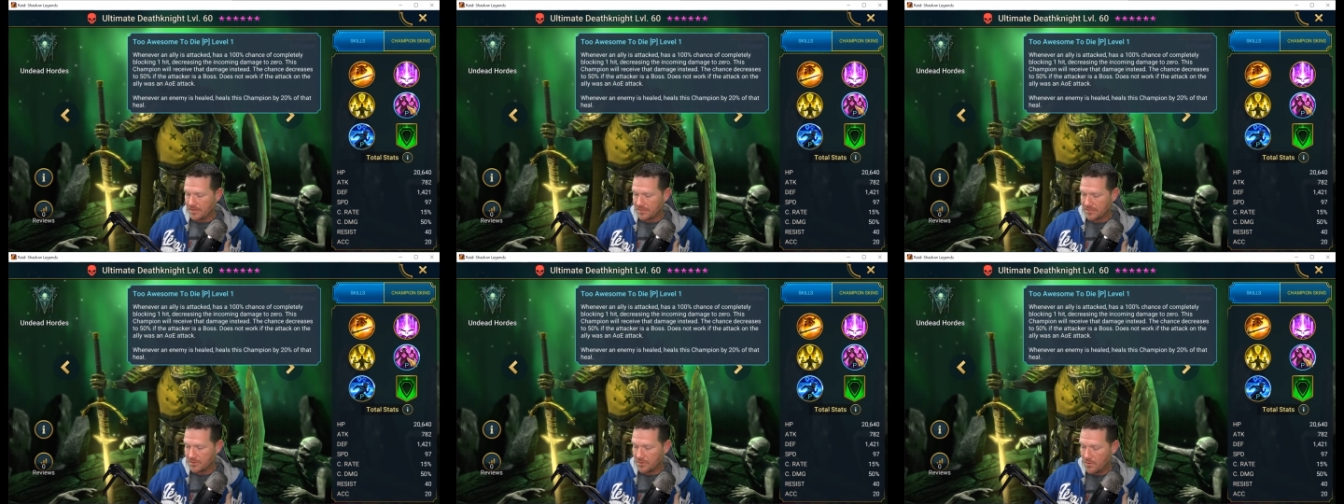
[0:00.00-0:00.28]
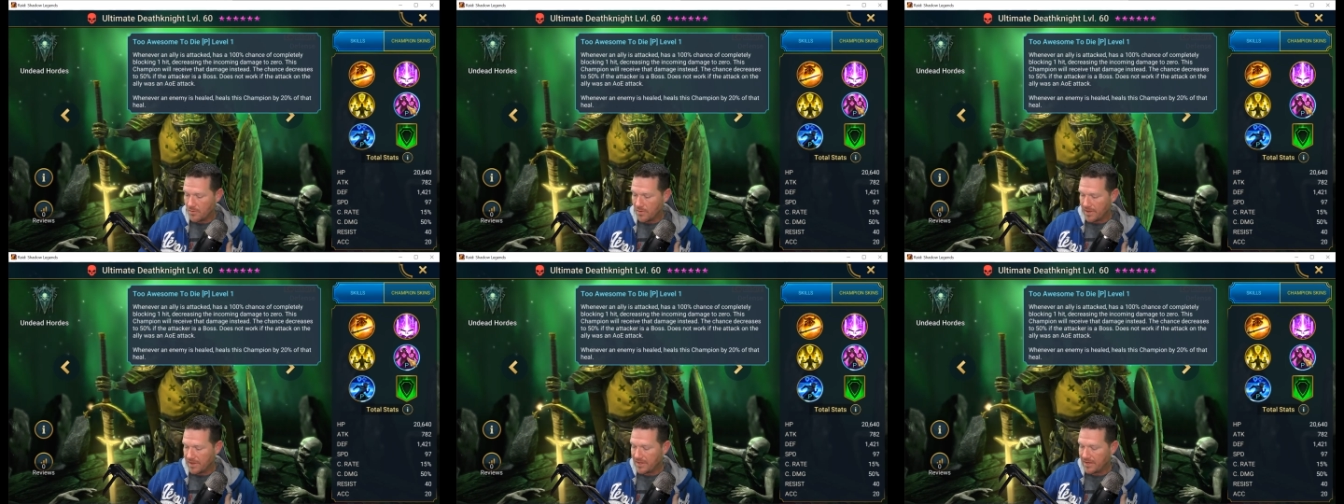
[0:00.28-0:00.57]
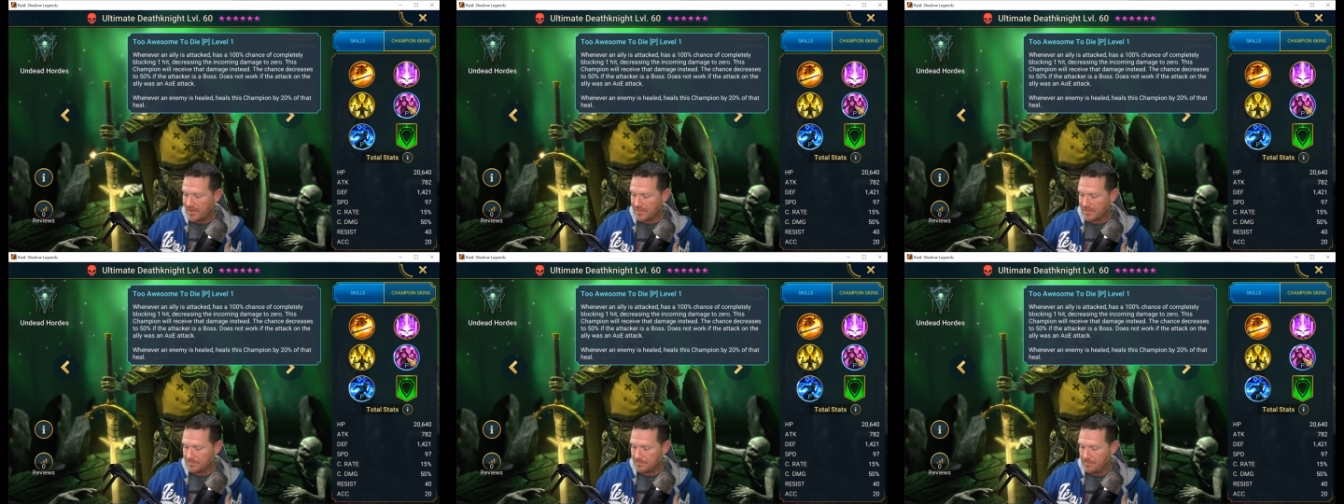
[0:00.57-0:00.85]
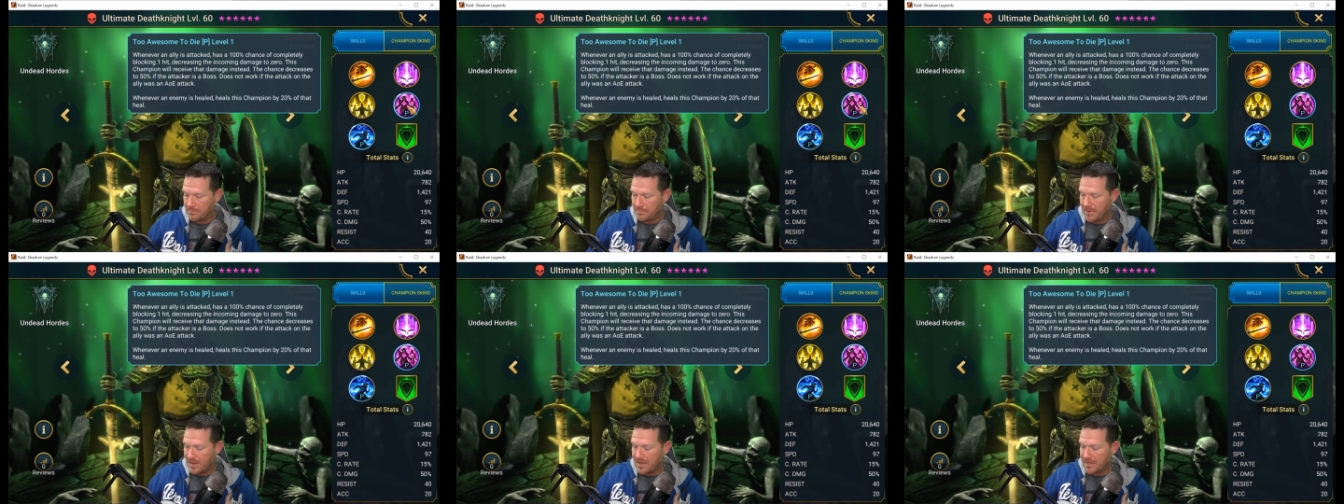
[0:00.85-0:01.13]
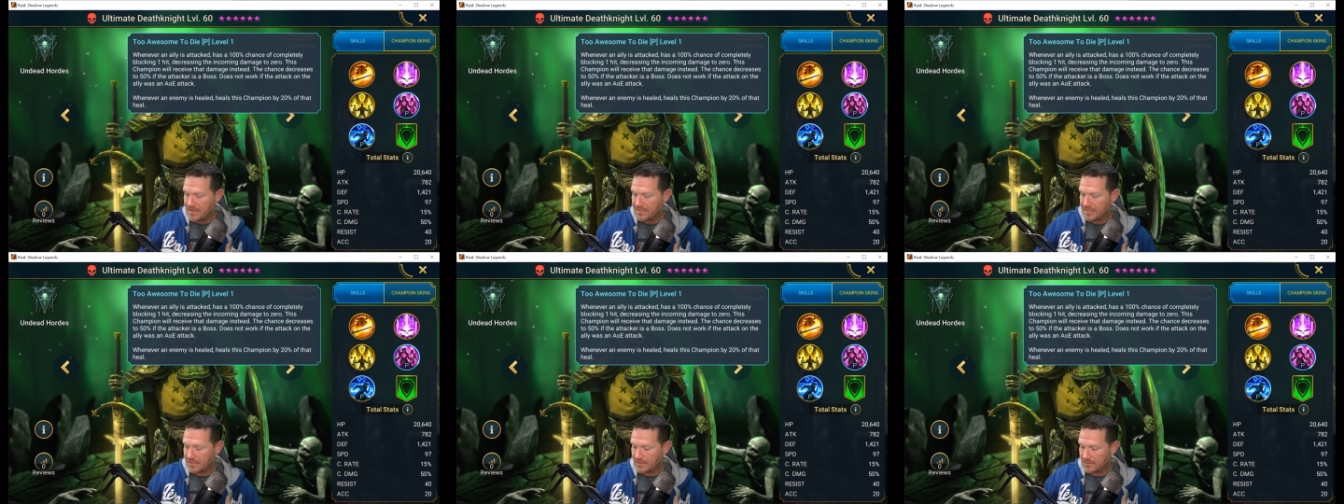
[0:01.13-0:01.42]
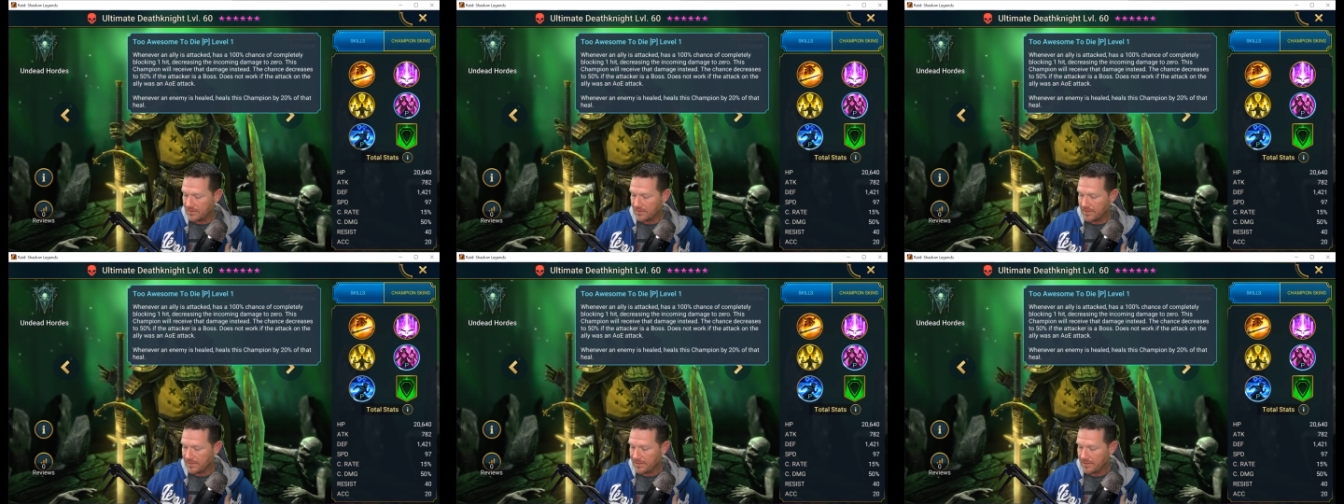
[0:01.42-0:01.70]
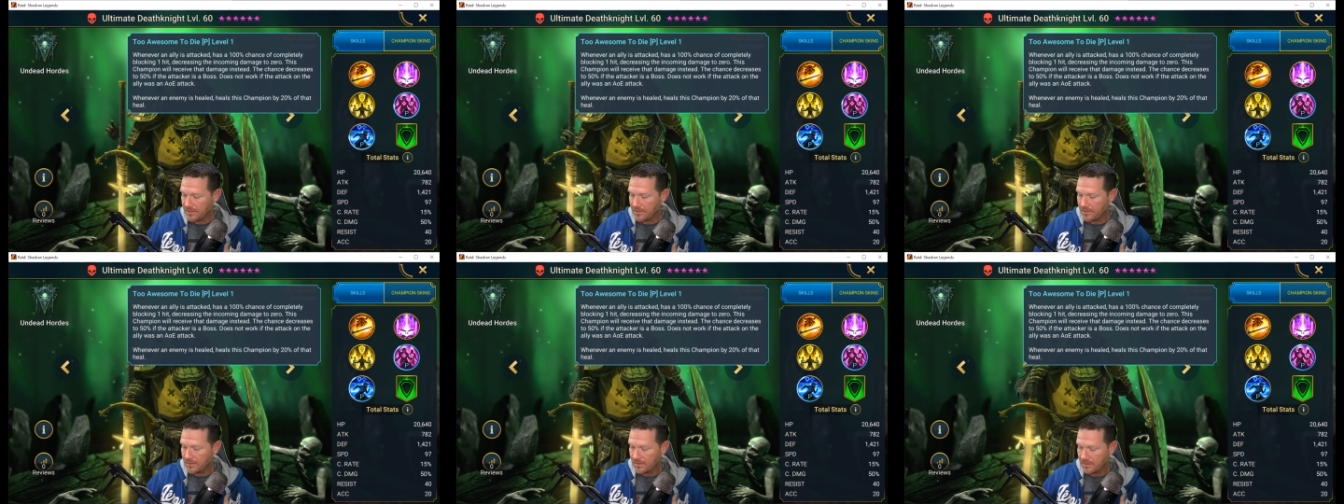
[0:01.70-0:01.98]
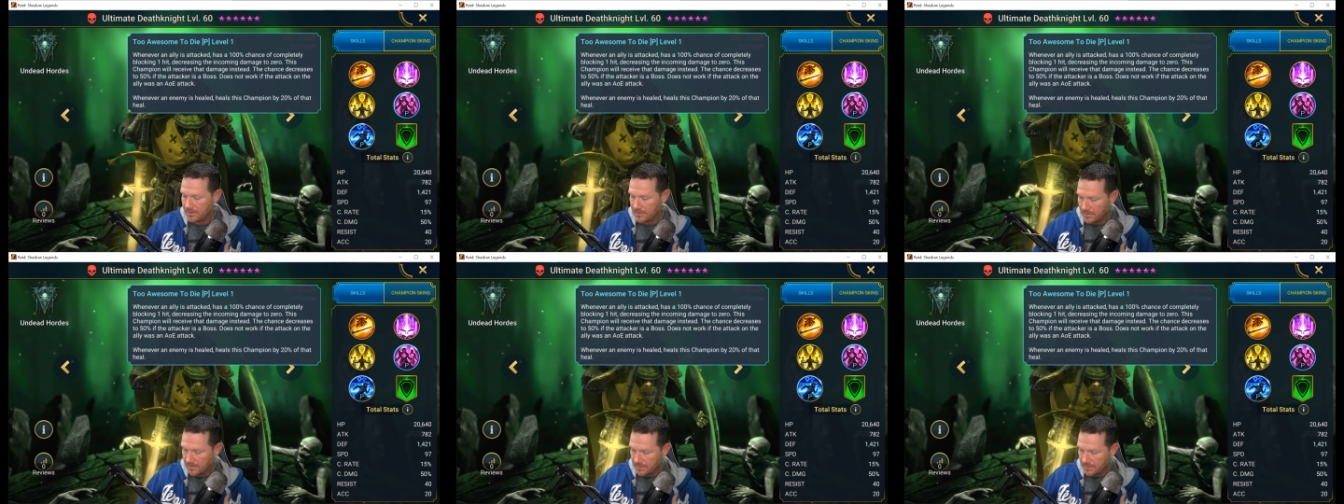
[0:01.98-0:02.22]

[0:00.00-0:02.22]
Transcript: So it is basically,